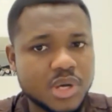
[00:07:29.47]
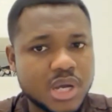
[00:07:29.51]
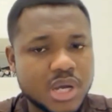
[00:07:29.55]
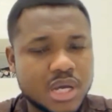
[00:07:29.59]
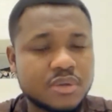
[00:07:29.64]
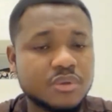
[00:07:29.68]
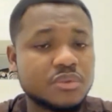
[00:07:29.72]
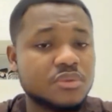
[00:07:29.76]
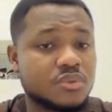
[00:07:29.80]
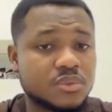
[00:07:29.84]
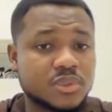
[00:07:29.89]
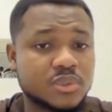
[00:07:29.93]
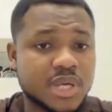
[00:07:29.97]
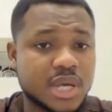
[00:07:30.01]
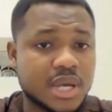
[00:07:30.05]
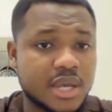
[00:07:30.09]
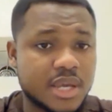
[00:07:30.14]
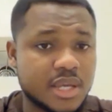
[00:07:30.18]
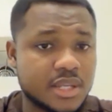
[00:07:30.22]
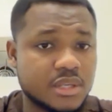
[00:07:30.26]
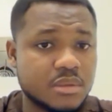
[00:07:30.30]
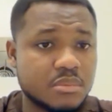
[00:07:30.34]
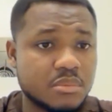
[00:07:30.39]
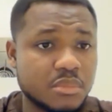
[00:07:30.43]
I don't do that
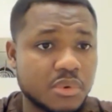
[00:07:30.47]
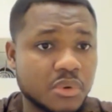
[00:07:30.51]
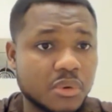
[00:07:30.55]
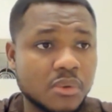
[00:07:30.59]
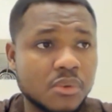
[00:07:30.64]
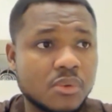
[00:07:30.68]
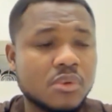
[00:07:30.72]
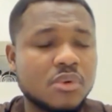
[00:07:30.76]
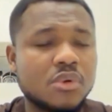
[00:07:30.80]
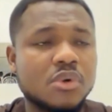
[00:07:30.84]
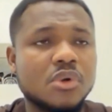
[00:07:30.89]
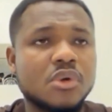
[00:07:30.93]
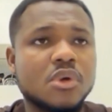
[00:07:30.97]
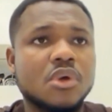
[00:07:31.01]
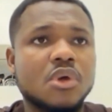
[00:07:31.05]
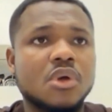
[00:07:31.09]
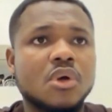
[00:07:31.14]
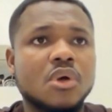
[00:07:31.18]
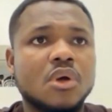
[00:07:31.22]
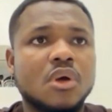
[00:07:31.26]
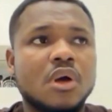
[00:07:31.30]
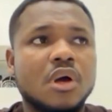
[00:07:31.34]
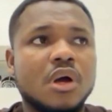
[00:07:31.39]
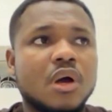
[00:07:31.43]
anymore.
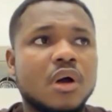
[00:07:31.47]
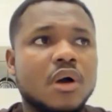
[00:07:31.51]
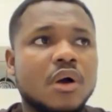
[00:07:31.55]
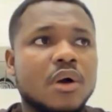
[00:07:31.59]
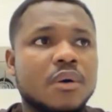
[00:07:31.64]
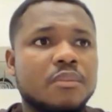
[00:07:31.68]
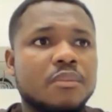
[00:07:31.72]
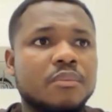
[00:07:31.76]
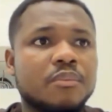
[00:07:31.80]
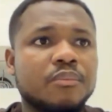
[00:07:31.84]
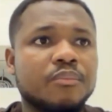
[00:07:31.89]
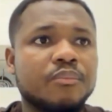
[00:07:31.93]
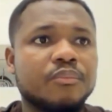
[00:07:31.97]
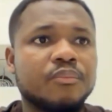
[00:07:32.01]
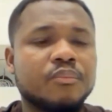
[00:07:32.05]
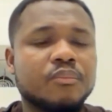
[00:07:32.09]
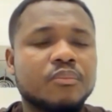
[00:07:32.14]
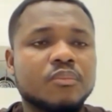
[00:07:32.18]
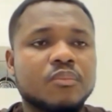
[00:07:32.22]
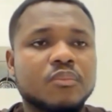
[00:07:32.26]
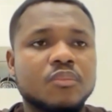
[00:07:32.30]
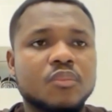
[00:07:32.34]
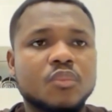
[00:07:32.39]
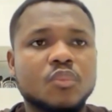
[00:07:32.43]

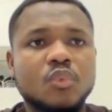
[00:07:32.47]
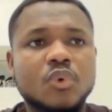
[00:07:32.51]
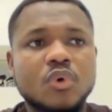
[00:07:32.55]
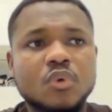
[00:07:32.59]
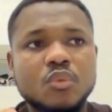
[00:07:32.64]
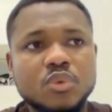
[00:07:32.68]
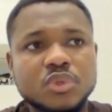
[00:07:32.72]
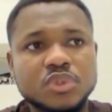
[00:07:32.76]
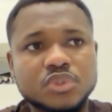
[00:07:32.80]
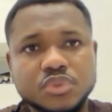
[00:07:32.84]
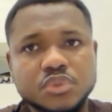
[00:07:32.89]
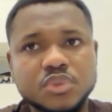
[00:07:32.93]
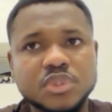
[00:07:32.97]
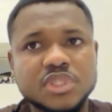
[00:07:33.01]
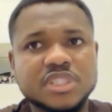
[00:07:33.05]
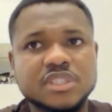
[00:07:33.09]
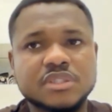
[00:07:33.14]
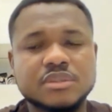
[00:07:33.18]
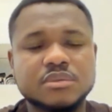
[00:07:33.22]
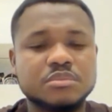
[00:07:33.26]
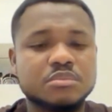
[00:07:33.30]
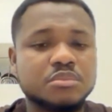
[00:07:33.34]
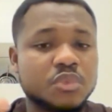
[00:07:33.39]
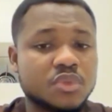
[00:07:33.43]
What we do
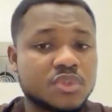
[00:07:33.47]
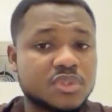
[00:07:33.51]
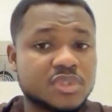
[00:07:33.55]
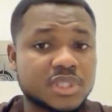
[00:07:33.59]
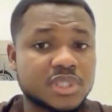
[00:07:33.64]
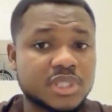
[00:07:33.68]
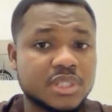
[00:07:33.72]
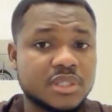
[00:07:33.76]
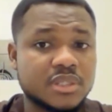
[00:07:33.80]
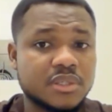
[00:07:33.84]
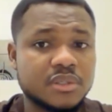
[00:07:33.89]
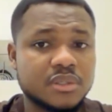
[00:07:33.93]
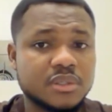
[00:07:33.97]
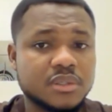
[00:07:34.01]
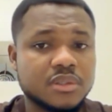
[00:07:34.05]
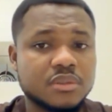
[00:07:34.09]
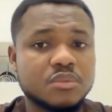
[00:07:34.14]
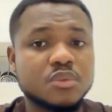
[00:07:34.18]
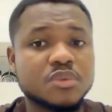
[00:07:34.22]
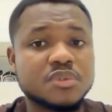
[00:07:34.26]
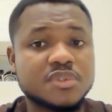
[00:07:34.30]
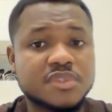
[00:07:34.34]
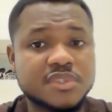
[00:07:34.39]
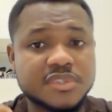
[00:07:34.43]
is mostly
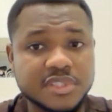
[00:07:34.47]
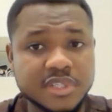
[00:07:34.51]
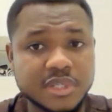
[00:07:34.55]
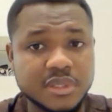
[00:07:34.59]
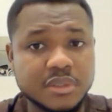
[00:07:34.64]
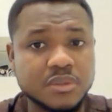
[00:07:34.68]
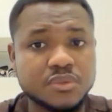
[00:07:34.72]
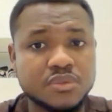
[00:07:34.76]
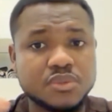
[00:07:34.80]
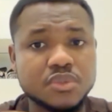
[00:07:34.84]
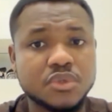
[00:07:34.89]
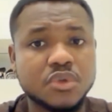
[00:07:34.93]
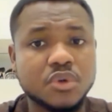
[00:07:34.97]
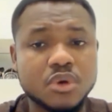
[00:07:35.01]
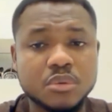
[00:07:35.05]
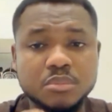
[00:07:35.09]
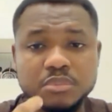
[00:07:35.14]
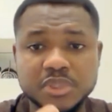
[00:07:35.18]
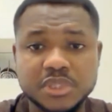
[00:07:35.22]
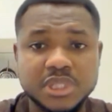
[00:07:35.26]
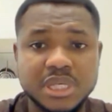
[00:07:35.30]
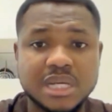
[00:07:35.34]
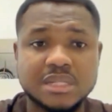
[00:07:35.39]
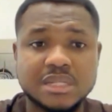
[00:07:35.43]
we sell to
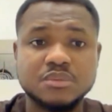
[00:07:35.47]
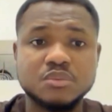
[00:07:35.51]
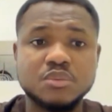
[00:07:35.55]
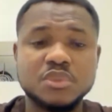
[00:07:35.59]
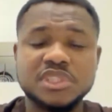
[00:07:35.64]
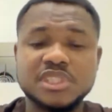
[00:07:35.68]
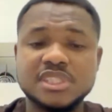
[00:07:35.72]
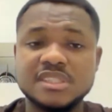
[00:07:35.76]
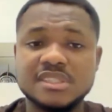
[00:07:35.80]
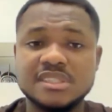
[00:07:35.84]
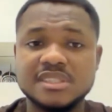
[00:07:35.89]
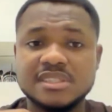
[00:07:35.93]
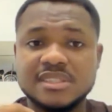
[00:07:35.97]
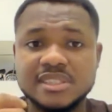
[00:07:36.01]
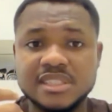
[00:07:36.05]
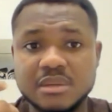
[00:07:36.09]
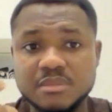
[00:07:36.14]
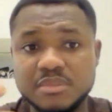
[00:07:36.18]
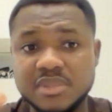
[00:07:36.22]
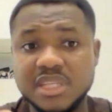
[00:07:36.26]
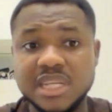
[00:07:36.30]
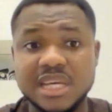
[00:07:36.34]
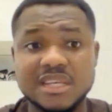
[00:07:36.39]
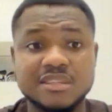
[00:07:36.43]
company, and which is the
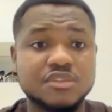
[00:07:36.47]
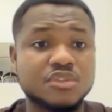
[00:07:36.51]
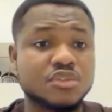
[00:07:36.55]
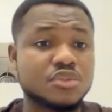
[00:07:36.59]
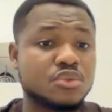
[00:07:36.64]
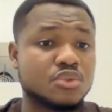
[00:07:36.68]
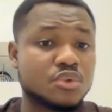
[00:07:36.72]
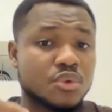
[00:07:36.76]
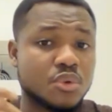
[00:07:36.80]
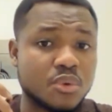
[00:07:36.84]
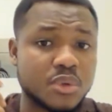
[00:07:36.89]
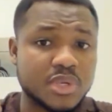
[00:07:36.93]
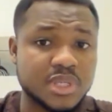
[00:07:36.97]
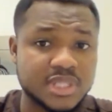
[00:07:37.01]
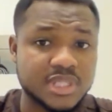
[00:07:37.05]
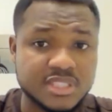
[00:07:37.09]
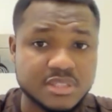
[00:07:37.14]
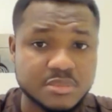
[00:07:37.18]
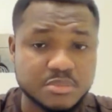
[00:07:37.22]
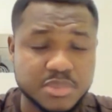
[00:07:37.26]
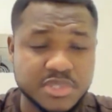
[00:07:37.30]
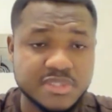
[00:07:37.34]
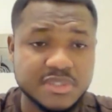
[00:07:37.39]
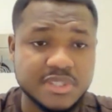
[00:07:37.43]
same thing. As you grow in this
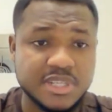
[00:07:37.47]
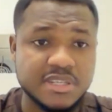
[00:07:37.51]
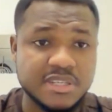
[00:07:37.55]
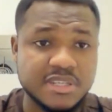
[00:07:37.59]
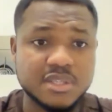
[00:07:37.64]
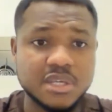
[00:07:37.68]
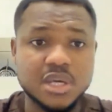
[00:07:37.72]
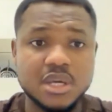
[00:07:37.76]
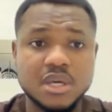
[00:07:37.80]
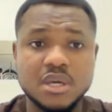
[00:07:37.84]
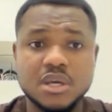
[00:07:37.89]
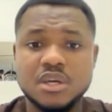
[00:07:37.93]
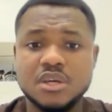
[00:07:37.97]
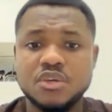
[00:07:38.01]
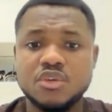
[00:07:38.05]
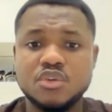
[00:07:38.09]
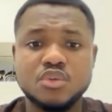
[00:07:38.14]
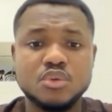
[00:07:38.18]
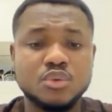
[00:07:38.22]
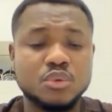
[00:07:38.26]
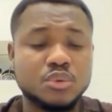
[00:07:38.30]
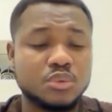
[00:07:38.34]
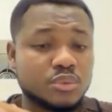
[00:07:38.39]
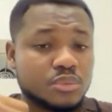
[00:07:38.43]
business,
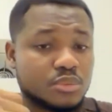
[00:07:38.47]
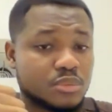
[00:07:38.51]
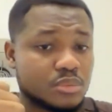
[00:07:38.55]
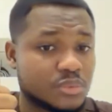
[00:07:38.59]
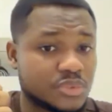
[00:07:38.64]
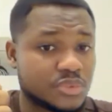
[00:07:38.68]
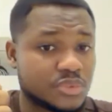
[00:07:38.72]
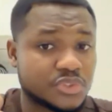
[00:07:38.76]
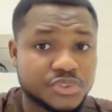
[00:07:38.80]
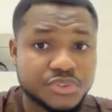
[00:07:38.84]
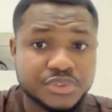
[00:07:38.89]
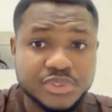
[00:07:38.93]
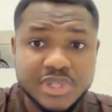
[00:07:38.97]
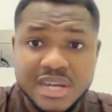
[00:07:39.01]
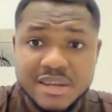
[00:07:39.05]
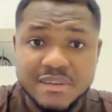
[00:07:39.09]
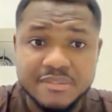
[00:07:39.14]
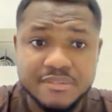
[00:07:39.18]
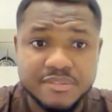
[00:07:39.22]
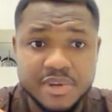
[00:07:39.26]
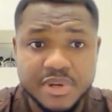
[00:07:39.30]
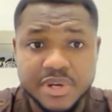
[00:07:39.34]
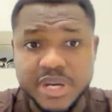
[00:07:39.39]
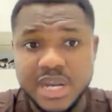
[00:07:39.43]
you try
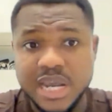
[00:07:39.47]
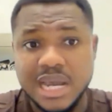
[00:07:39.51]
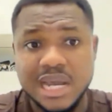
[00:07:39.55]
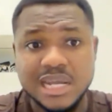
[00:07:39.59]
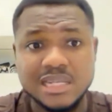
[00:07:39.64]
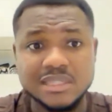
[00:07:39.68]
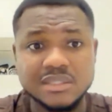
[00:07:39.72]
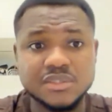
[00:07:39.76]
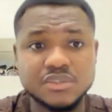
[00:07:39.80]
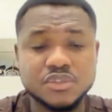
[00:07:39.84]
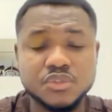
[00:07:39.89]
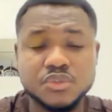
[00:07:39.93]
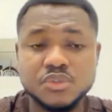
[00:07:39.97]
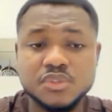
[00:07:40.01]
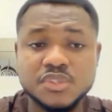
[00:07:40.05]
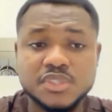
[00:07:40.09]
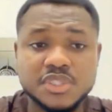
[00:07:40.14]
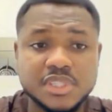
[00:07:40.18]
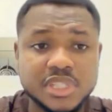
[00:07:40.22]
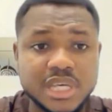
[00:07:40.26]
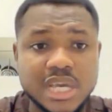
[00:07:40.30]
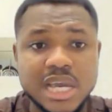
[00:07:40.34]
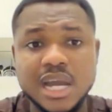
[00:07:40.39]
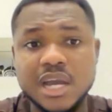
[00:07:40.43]
very hard to
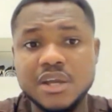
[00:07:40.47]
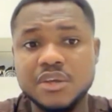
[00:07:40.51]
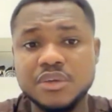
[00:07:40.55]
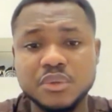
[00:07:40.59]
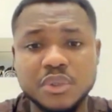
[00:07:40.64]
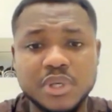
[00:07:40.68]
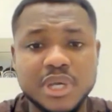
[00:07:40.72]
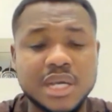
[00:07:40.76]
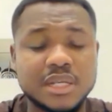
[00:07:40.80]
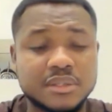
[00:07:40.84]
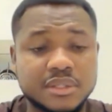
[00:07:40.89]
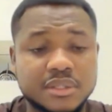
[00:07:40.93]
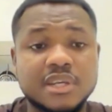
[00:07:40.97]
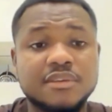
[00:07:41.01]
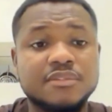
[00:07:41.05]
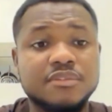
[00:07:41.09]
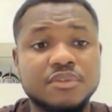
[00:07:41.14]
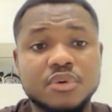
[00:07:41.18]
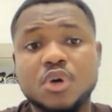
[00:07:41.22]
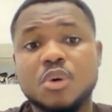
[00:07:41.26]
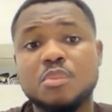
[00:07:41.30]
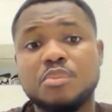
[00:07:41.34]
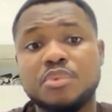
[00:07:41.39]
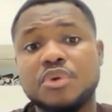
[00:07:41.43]
see how you can
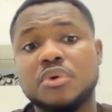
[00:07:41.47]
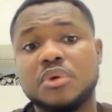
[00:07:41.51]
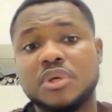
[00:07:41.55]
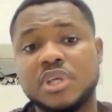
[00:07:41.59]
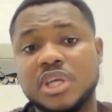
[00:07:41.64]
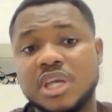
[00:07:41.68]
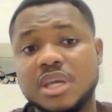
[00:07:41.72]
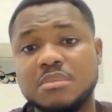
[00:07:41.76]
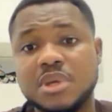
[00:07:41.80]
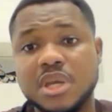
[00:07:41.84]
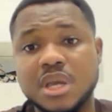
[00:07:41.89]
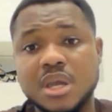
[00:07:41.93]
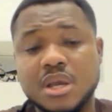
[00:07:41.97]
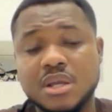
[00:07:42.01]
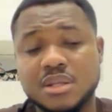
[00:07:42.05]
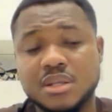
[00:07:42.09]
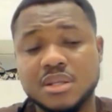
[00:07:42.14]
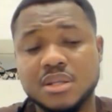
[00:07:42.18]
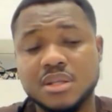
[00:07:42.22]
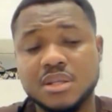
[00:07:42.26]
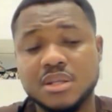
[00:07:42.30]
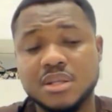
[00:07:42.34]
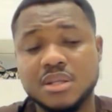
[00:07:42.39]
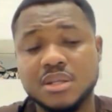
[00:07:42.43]
level up your game.
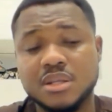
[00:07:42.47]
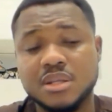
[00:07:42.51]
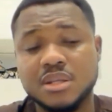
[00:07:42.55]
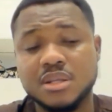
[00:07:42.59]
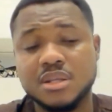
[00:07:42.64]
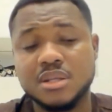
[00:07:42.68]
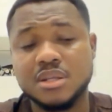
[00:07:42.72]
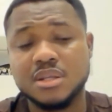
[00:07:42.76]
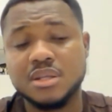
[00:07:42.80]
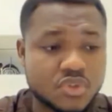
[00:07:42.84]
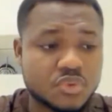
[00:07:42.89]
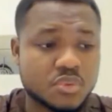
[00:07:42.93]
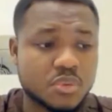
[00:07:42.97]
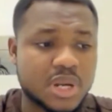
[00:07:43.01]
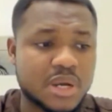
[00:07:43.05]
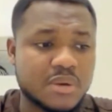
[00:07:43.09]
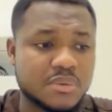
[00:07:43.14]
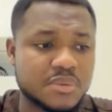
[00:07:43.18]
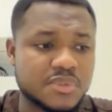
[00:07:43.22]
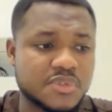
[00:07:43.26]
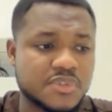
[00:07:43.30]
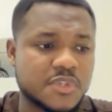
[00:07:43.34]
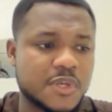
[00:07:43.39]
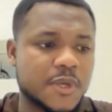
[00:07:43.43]
That's just what I
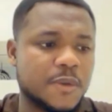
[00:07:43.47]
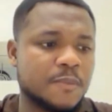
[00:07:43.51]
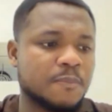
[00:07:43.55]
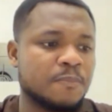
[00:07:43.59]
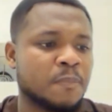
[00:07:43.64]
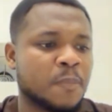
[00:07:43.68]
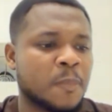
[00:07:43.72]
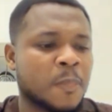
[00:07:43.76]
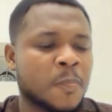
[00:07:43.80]
would say.